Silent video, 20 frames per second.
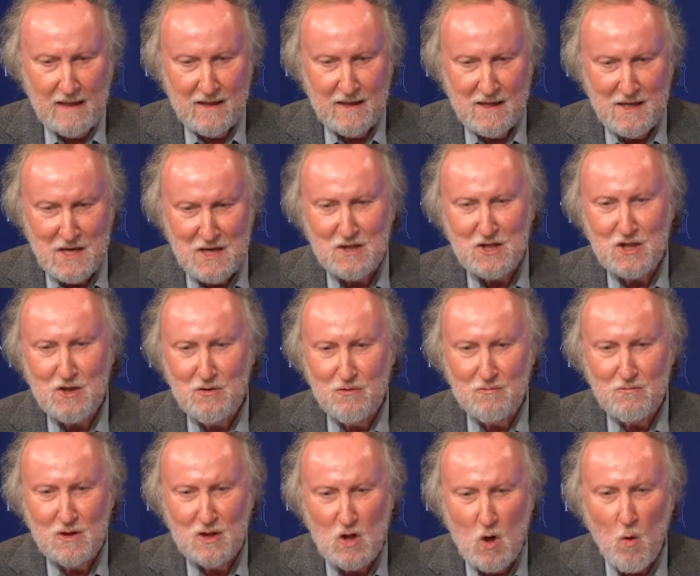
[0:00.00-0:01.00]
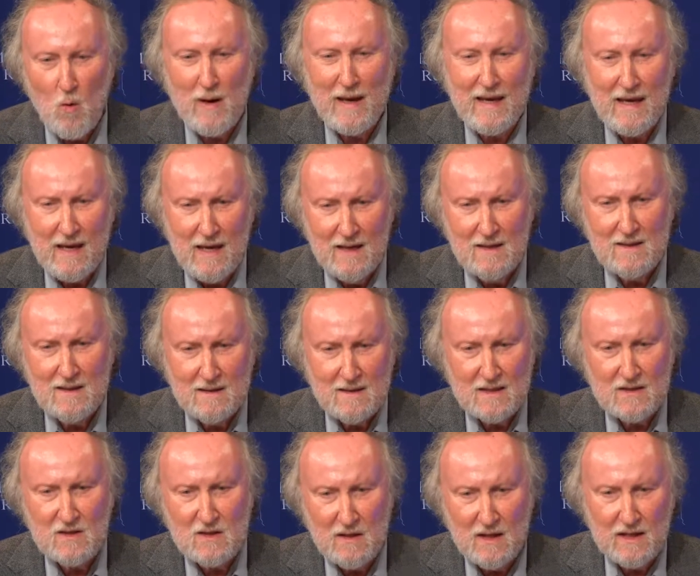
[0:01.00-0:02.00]
issue going into
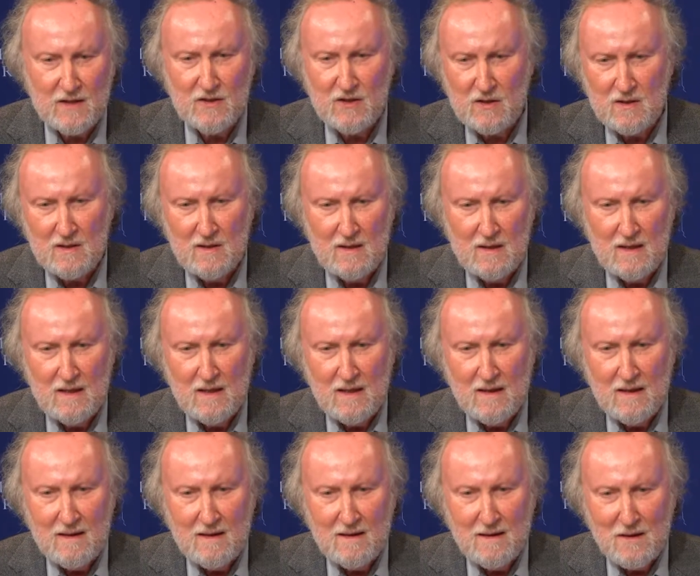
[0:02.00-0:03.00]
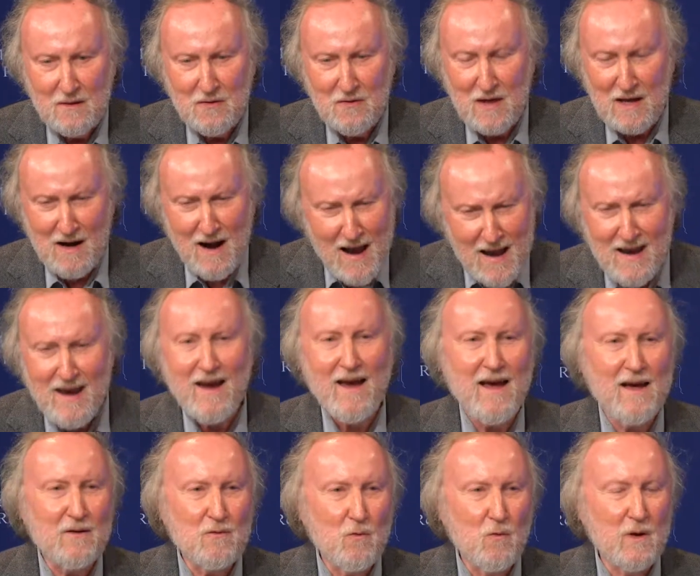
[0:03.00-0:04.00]
this list that I
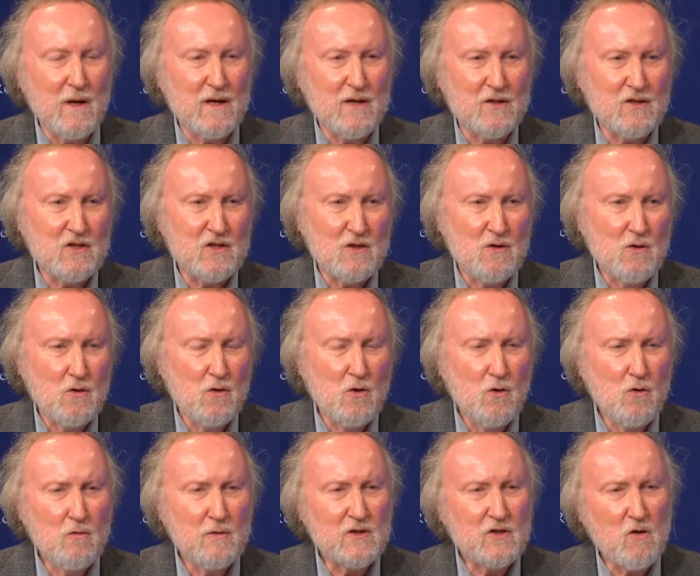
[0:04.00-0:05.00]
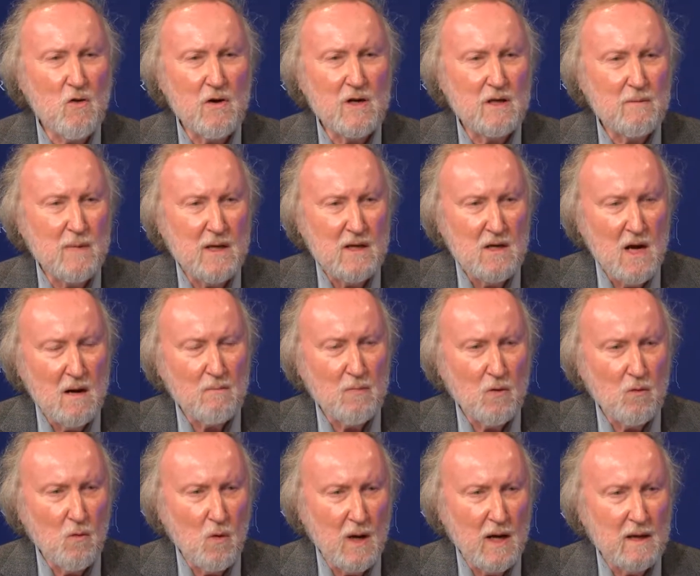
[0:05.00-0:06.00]
had was who was going to be number
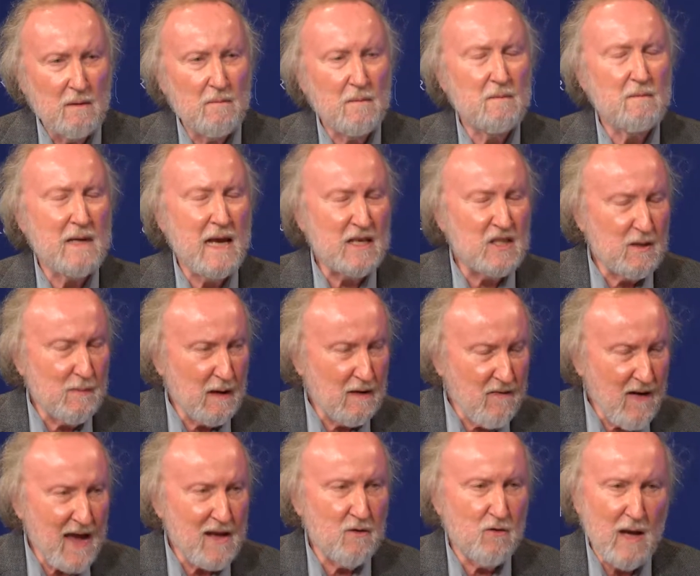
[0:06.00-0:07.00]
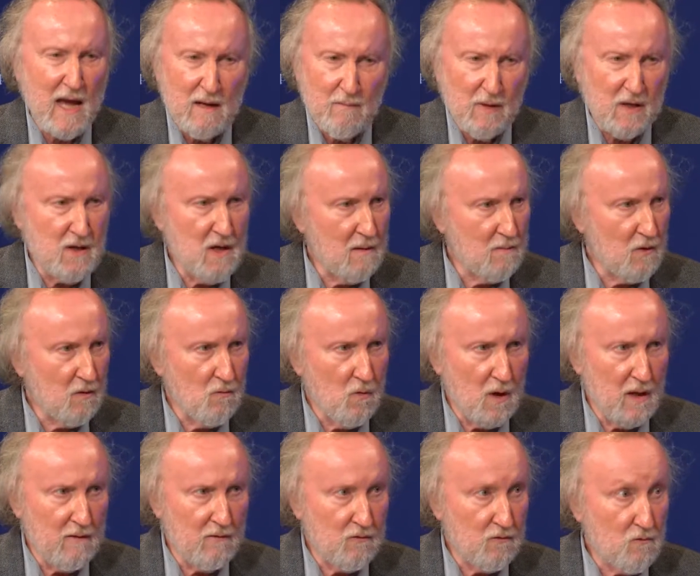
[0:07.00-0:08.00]
one. Nancy McFadden, who had been number
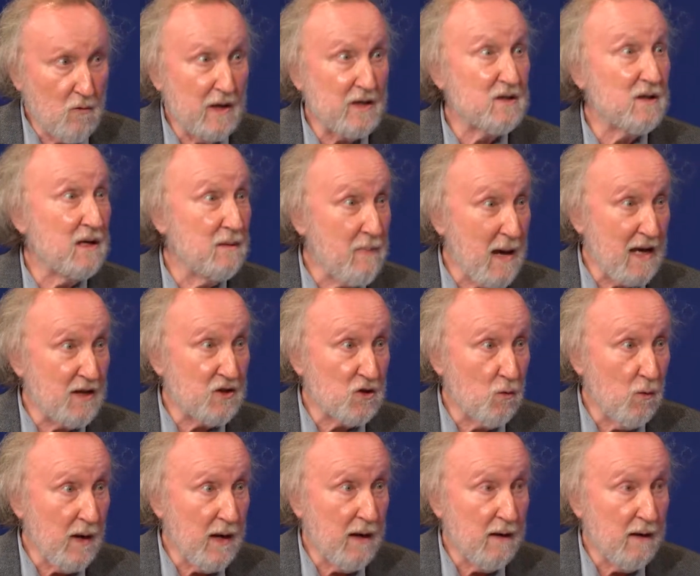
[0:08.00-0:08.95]
one for quite some time, passed away.